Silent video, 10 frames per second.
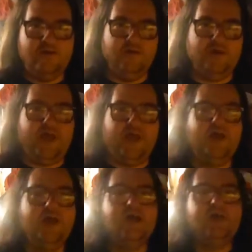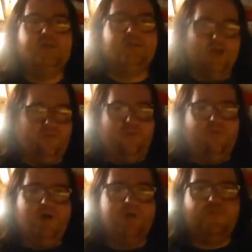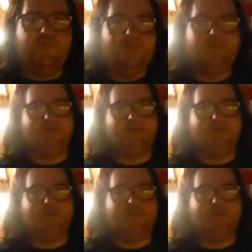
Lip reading: Okay? So for those of you who